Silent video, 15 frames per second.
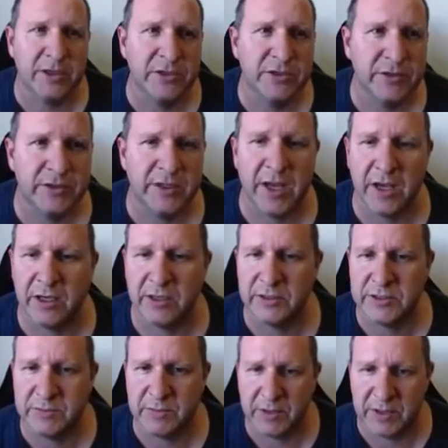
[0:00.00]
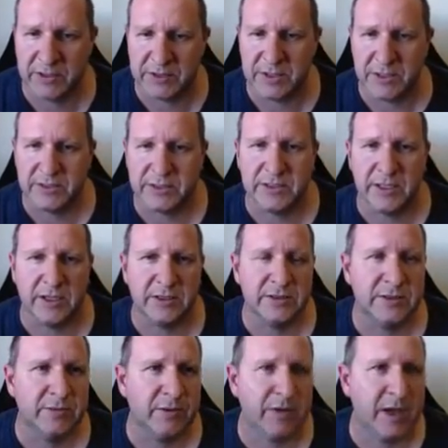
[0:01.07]
to do now is we're going to test out,
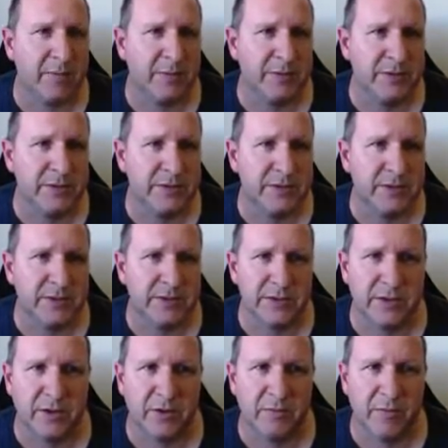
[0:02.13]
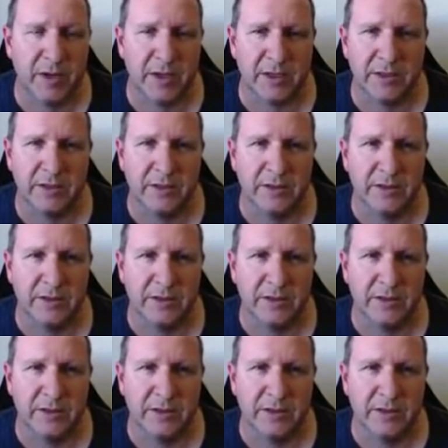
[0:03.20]
see what happens. Let's go back